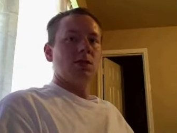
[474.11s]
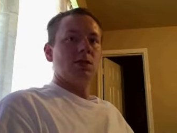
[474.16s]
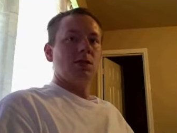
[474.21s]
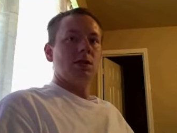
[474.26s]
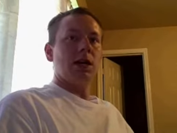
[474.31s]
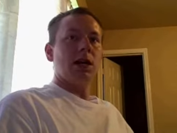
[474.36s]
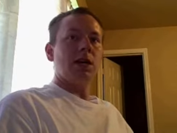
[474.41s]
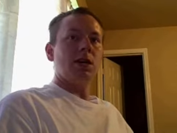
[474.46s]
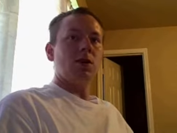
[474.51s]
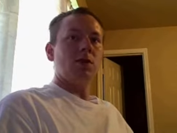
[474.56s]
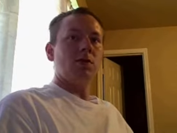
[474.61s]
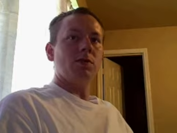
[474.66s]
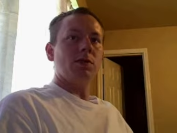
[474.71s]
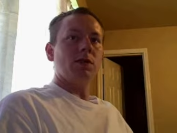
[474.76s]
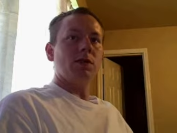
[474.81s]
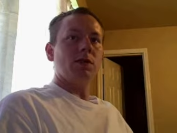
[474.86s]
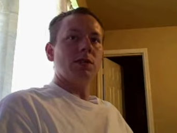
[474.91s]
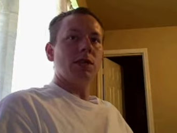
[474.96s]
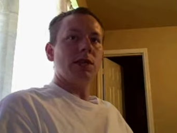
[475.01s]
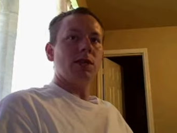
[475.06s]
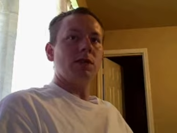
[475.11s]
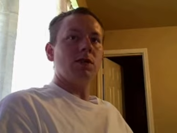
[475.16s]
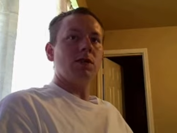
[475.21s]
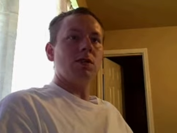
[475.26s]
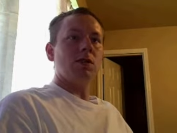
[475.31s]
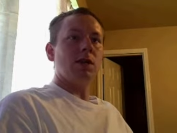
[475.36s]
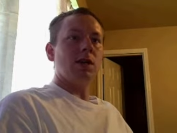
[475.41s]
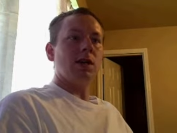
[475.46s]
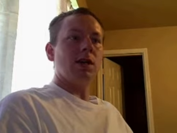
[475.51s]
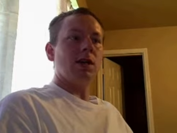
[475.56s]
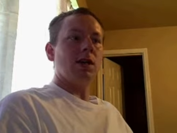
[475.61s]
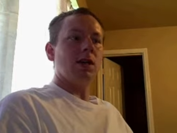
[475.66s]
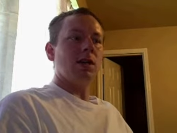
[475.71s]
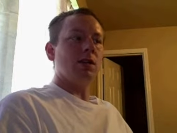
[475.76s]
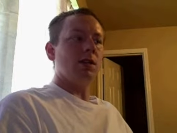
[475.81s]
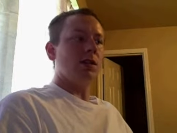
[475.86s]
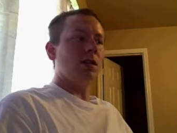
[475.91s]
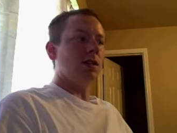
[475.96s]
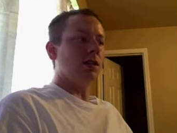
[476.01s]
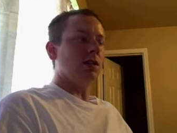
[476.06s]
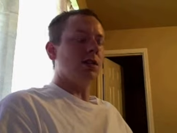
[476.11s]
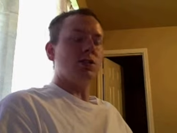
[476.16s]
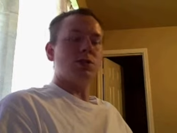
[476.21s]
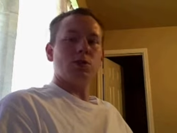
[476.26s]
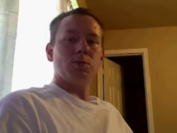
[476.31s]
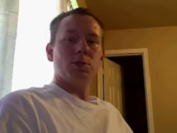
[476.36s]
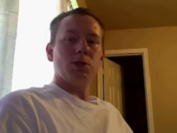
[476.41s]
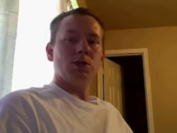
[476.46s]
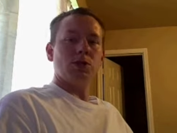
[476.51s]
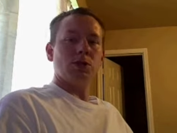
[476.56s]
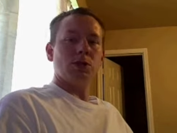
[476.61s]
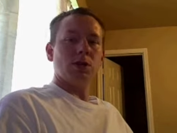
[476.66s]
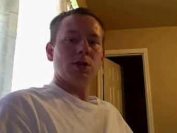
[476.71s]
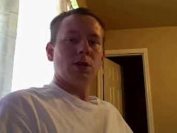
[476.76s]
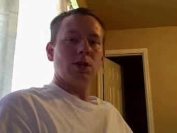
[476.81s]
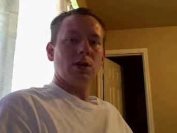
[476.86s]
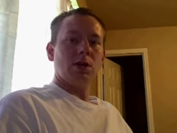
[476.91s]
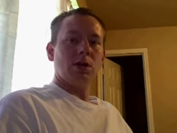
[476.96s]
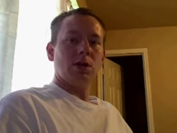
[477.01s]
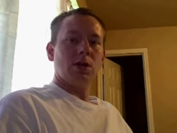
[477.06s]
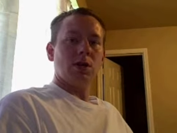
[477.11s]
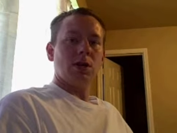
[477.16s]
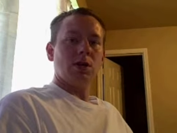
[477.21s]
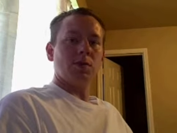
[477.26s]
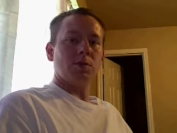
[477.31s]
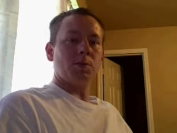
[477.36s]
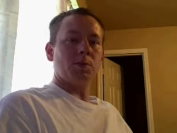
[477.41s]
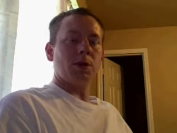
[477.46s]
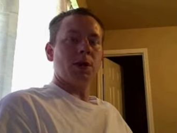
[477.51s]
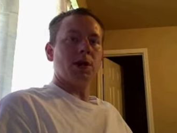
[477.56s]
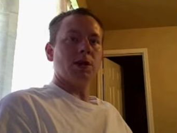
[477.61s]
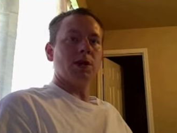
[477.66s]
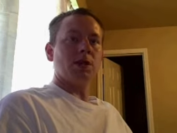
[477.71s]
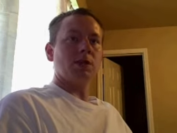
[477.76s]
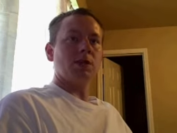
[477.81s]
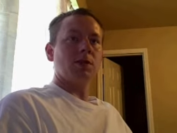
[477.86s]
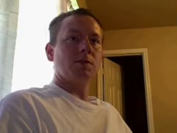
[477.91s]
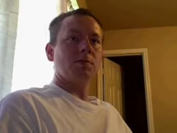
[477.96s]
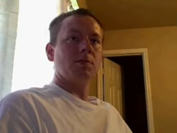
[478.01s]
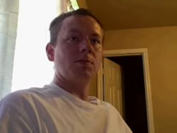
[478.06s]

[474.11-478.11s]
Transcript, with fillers: take over the sale and, and distribution of the product.